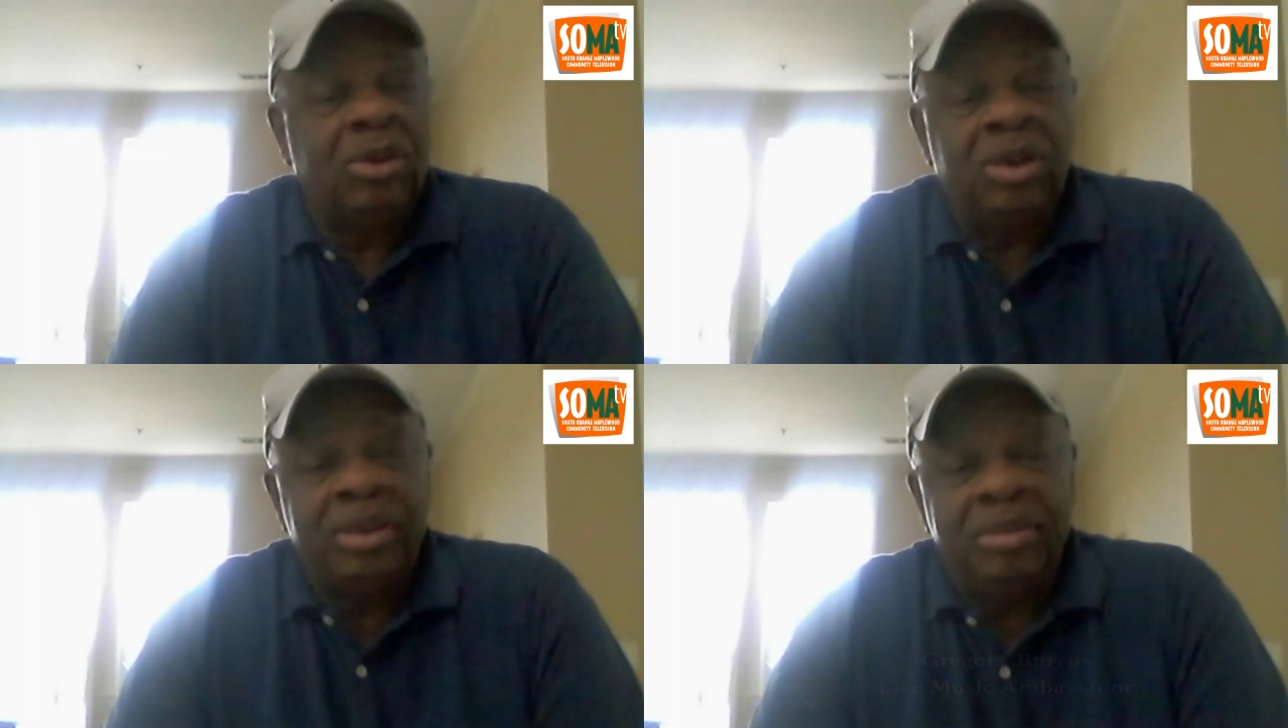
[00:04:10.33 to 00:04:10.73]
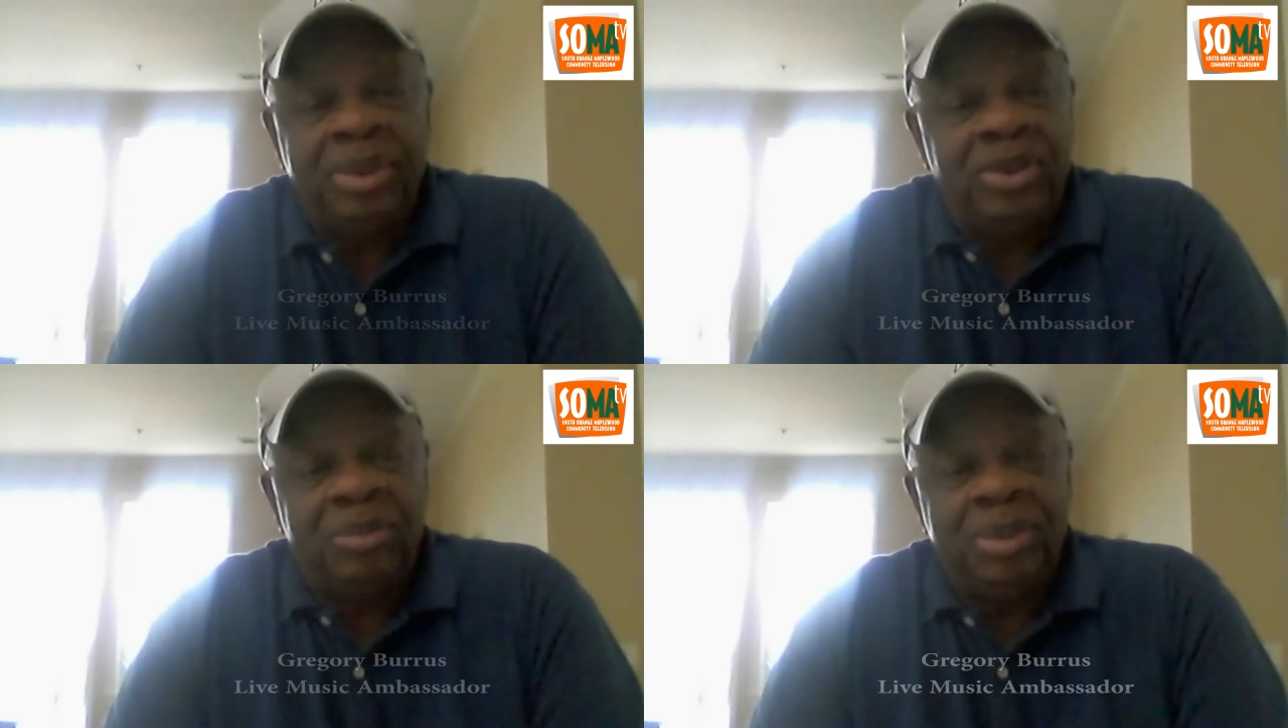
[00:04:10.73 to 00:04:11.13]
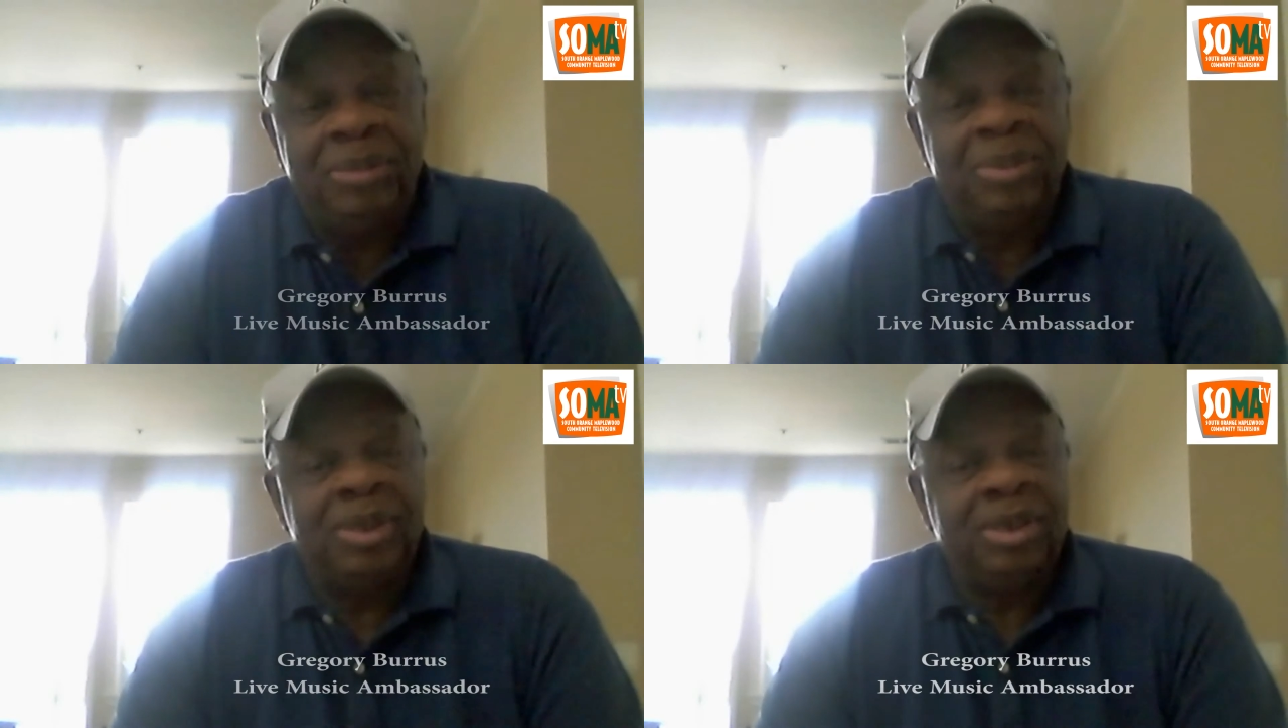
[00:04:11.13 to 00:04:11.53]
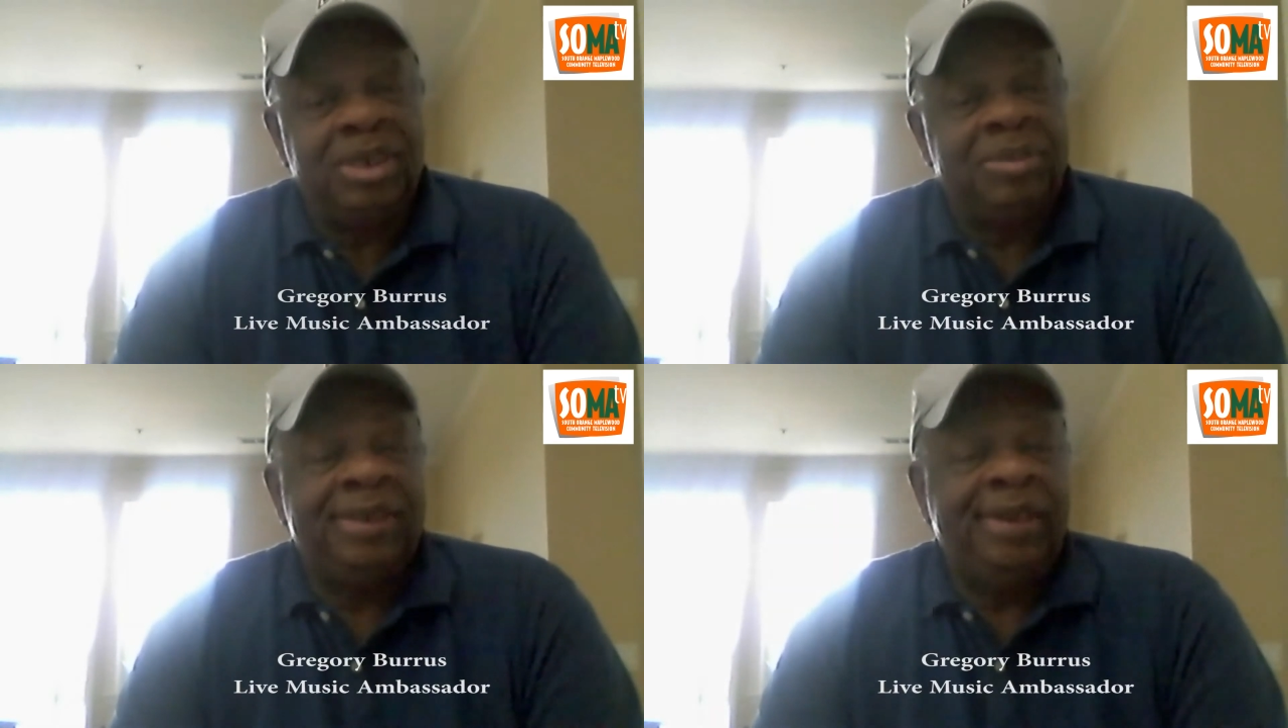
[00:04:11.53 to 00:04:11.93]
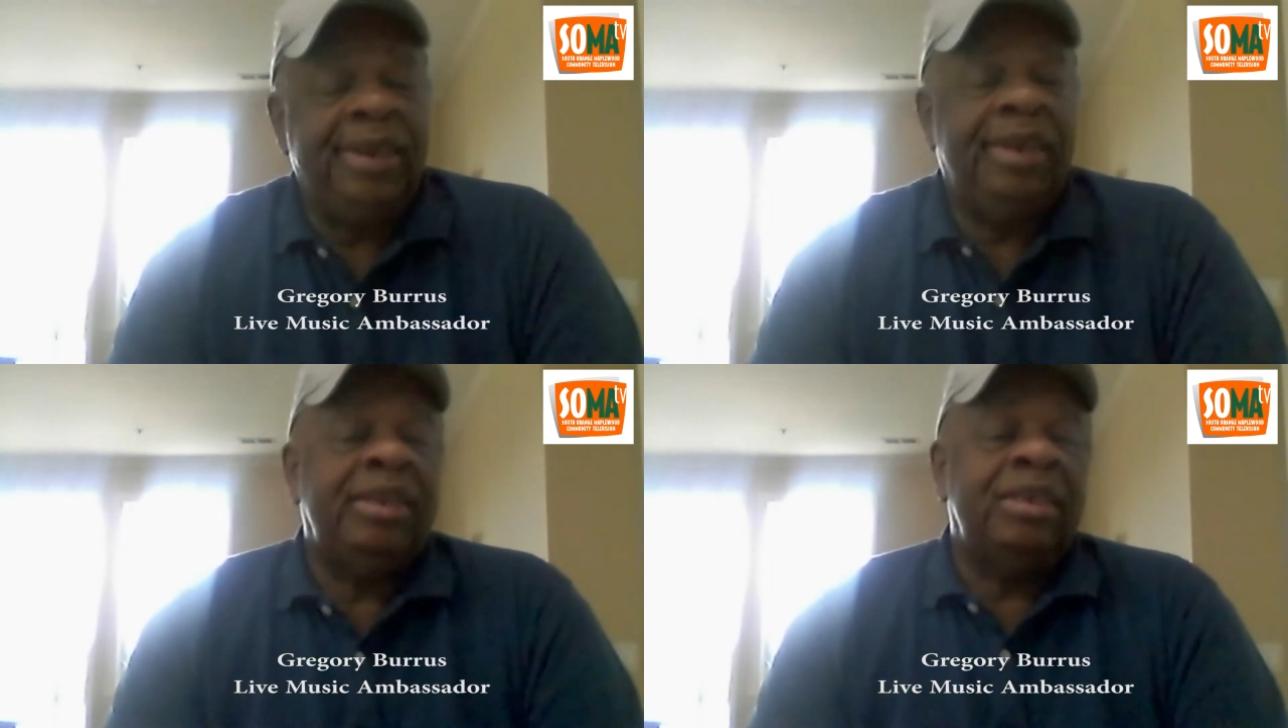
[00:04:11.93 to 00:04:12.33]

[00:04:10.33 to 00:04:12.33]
called a bunch of people and kept saying, hey,